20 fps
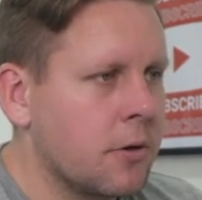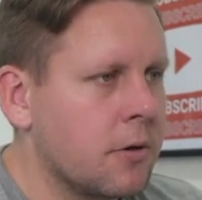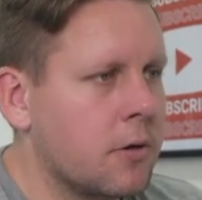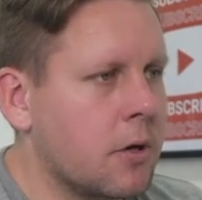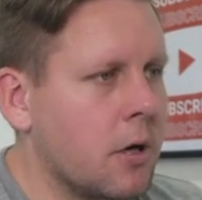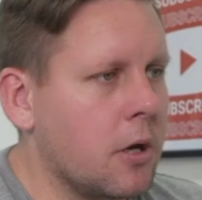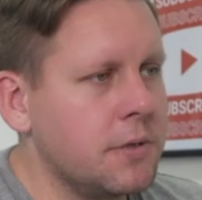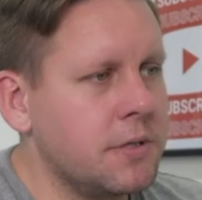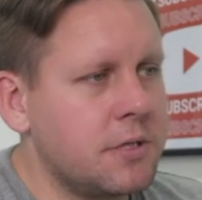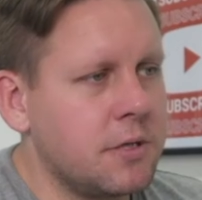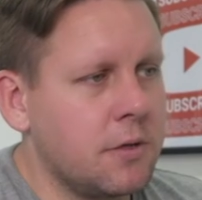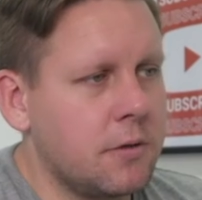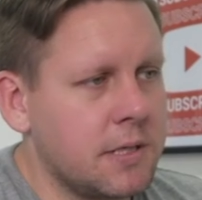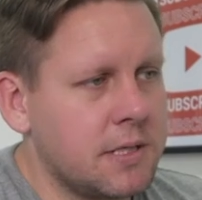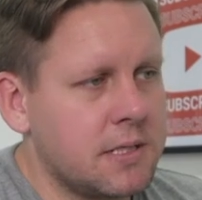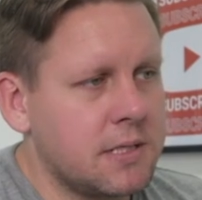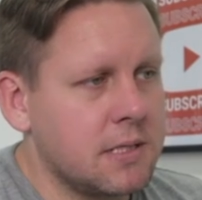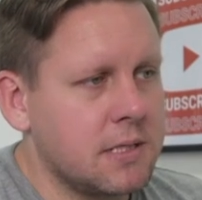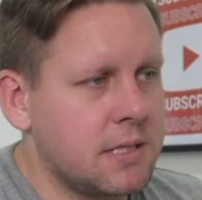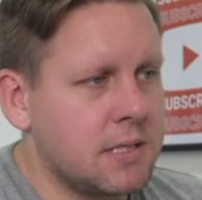Go and do
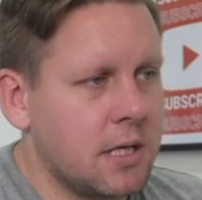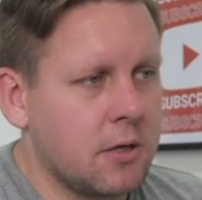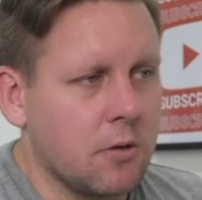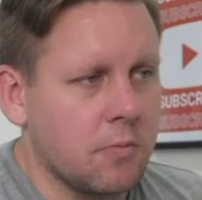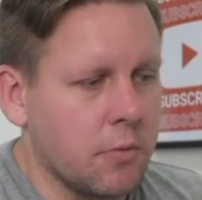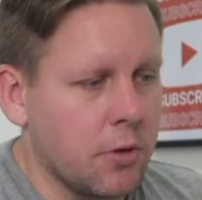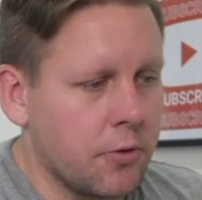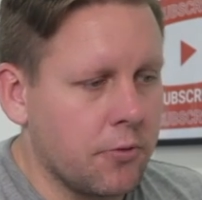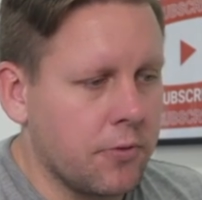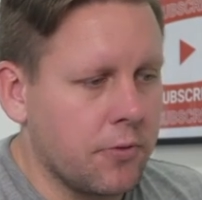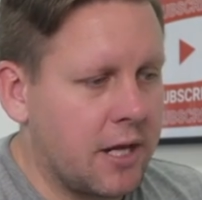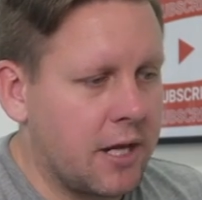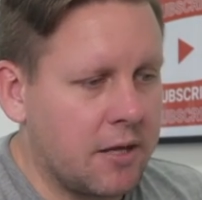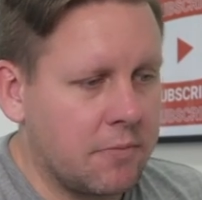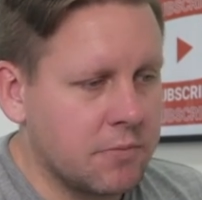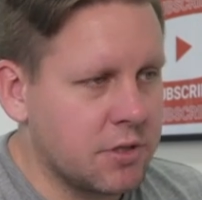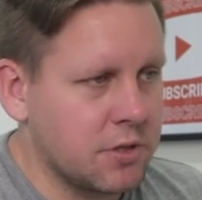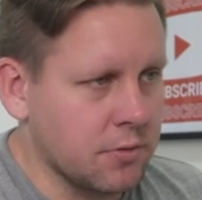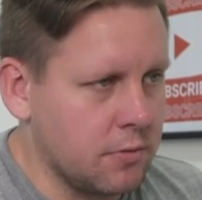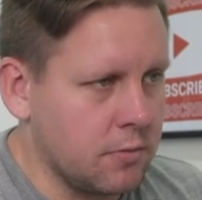this to set your model
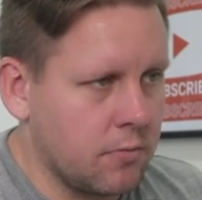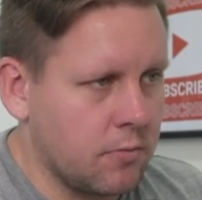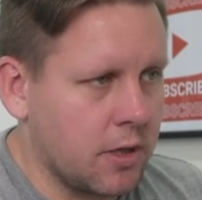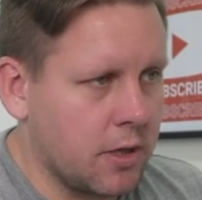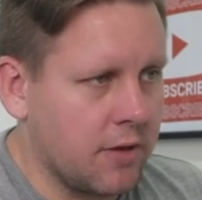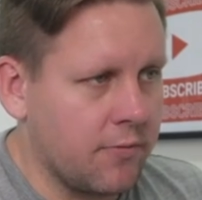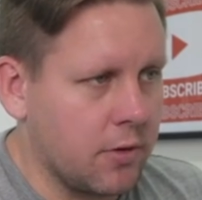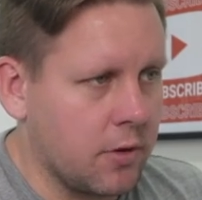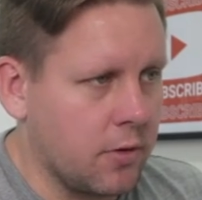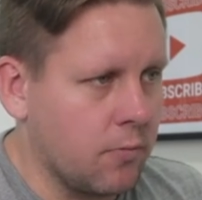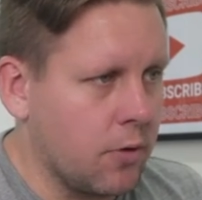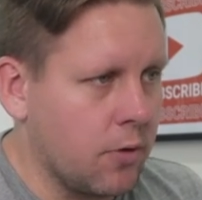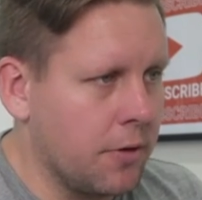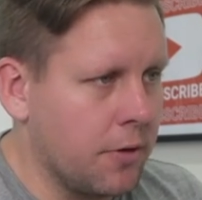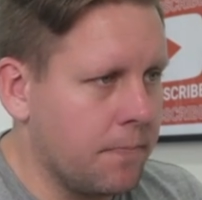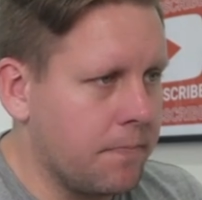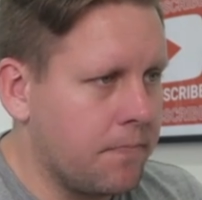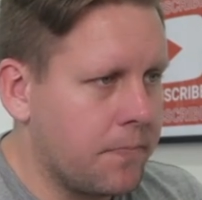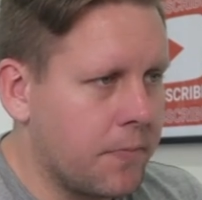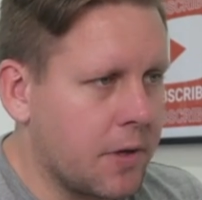name to whatever you
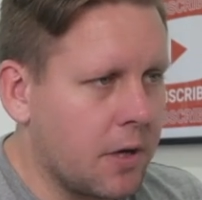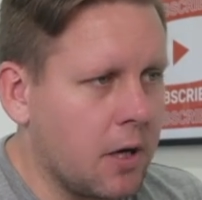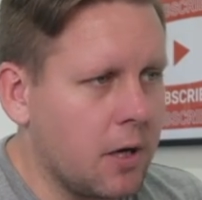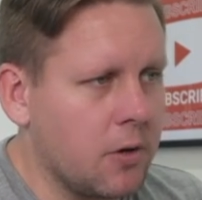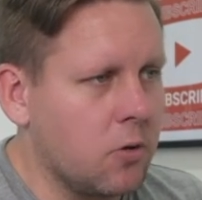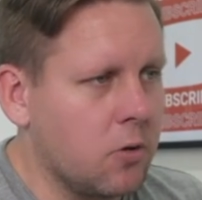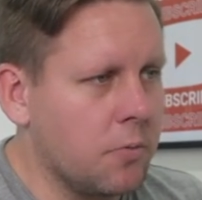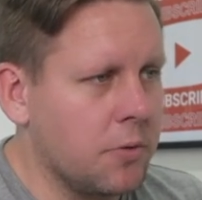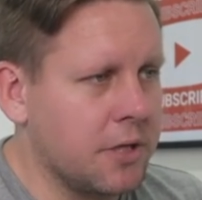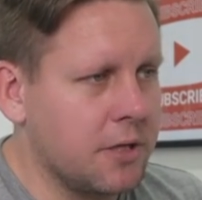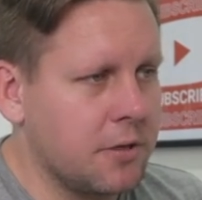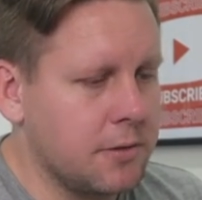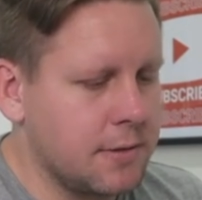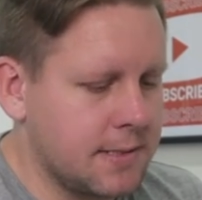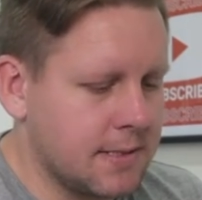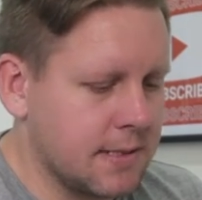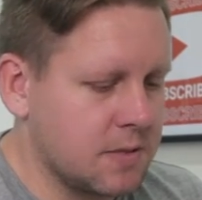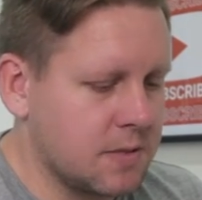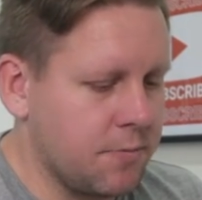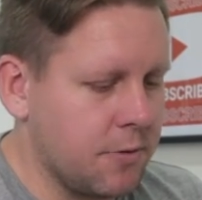want. I normally use
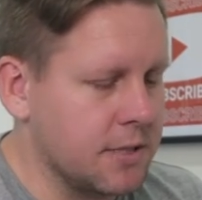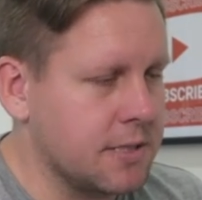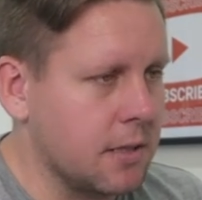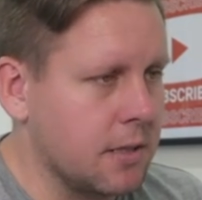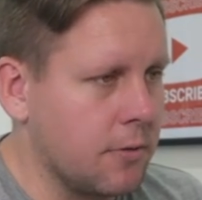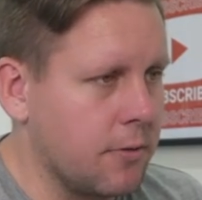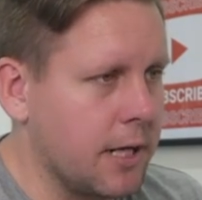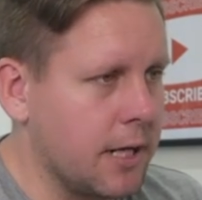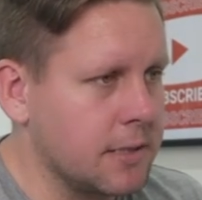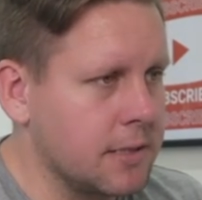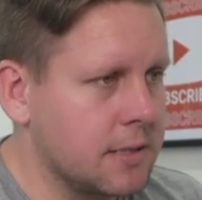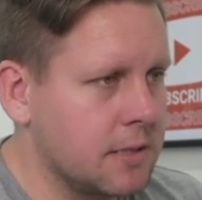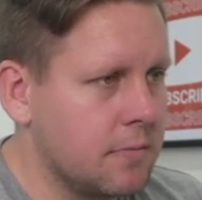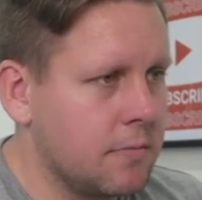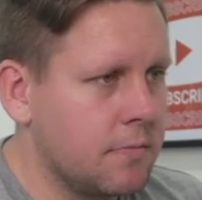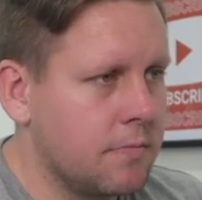Express LRS.